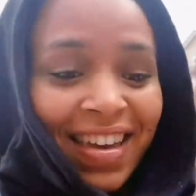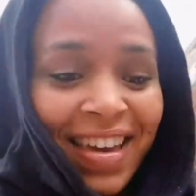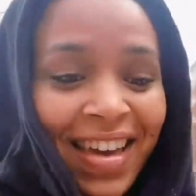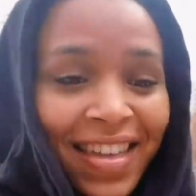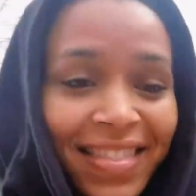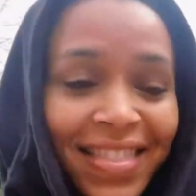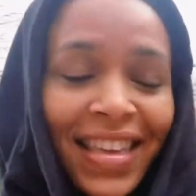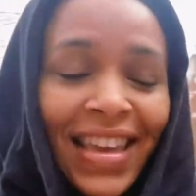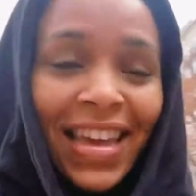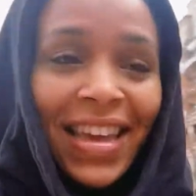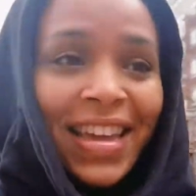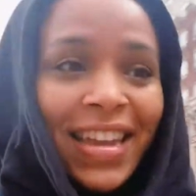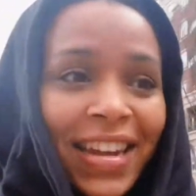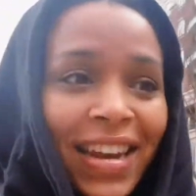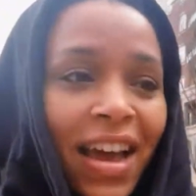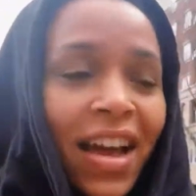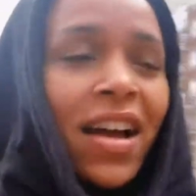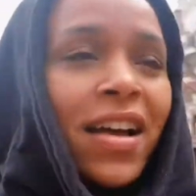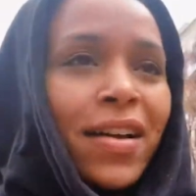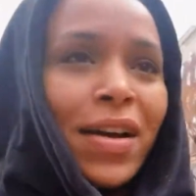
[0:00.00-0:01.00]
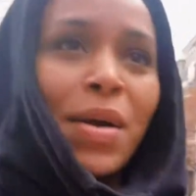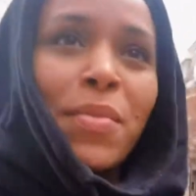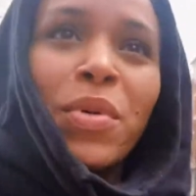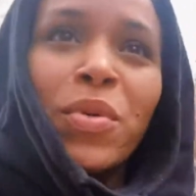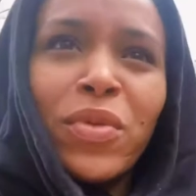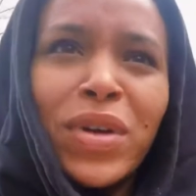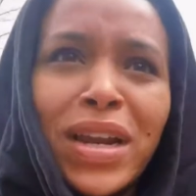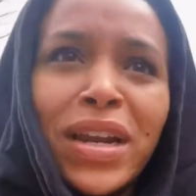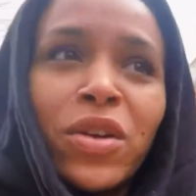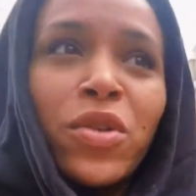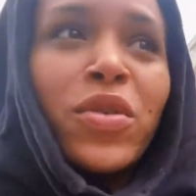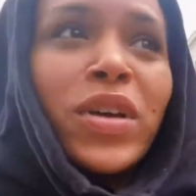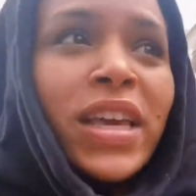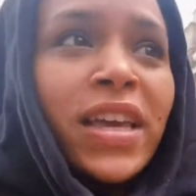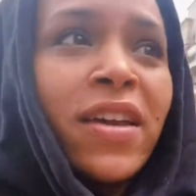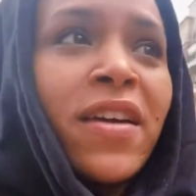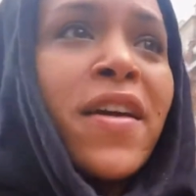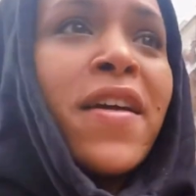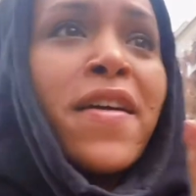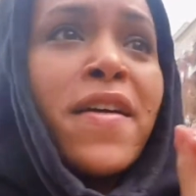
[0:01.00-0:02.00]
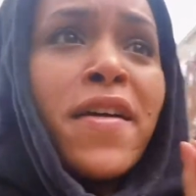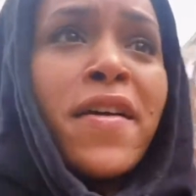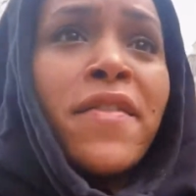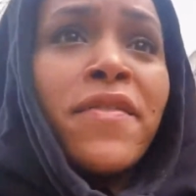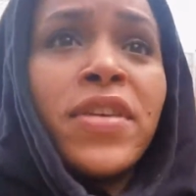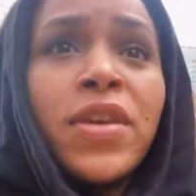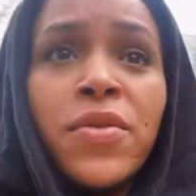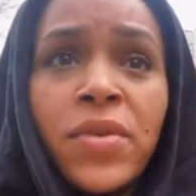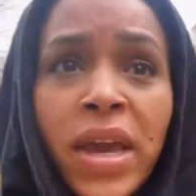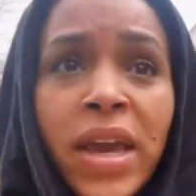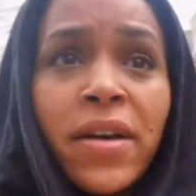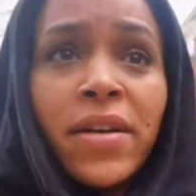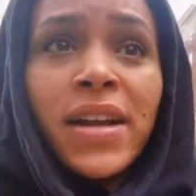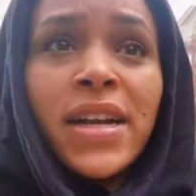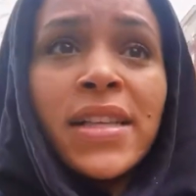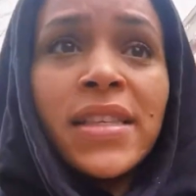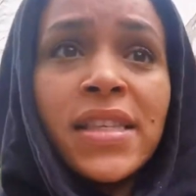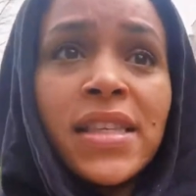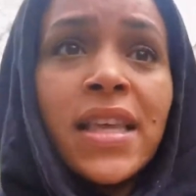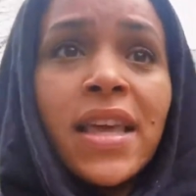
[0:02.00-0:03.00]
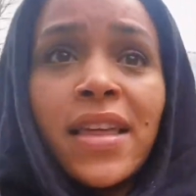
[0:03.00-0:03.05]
and then I'm gonna run a quick few errands